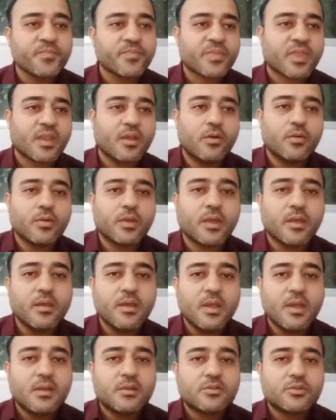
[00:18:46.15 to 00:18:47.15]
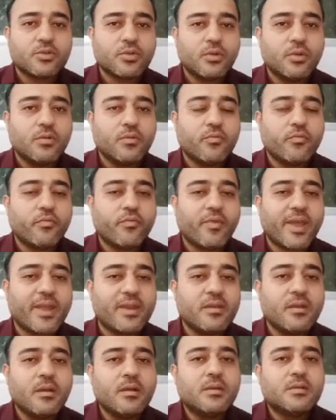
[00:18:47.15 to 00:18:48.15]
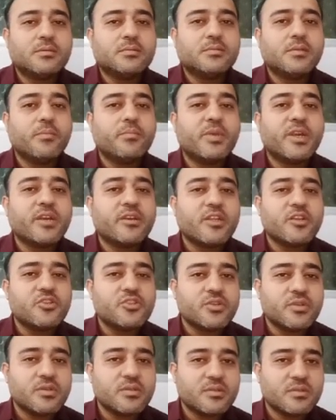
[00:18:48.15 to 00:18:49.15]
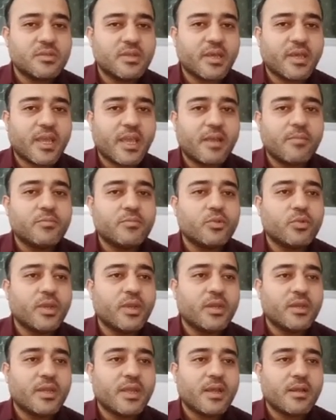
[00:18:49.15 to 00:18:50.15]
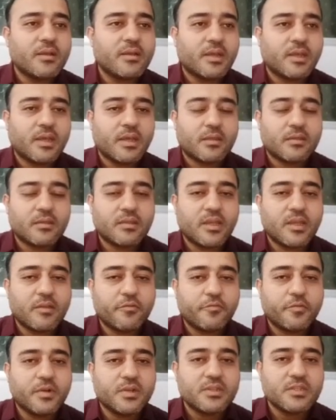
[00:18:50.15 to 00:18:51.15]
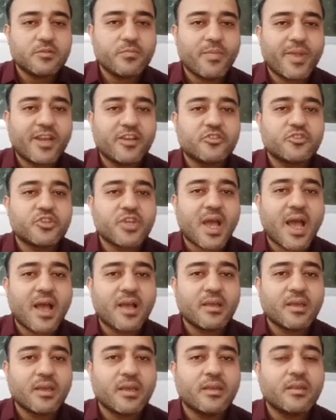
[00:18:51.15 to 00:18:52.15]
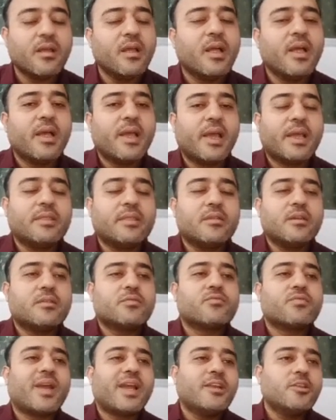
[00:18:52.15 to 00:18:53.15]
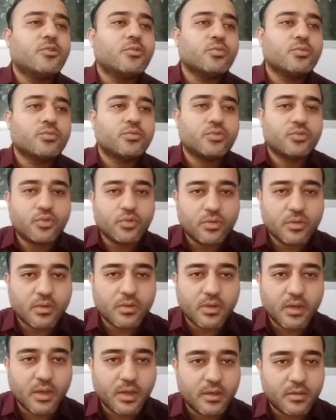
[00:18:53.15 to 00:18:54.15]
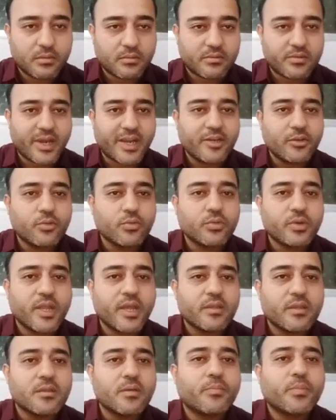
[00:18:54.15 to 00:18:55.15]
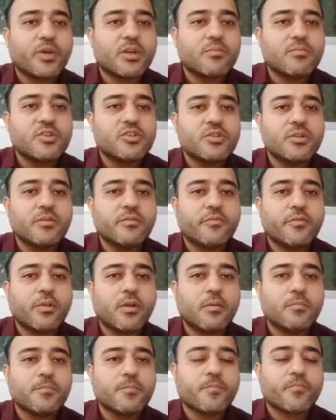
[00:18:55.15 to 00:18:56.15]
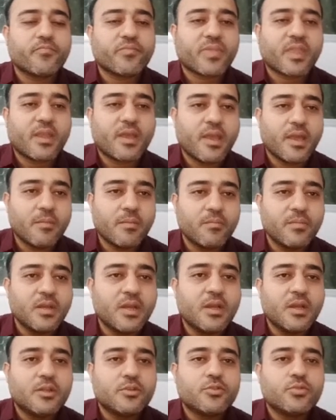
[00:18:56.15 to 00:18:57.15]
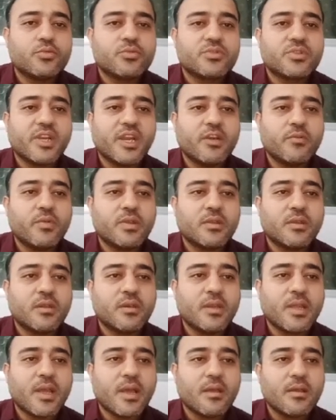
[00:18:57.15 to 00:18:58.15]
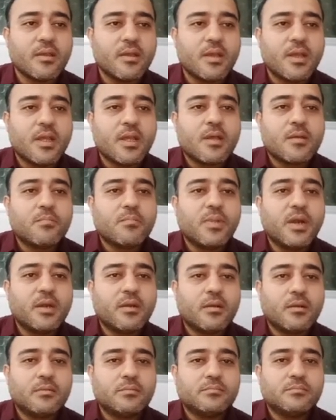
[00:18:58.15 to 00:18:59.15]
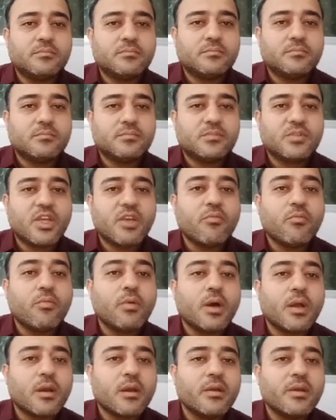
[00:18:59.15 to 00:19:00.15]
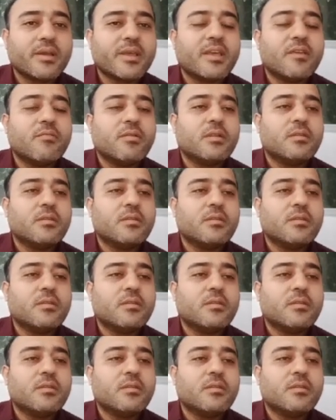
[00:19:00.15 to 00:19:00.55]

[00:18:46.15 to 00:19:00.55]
Okay. So when the Britishers they came to India, they first met Jahangir, and they tried to take the permission from him to trade with India, but they weren't given.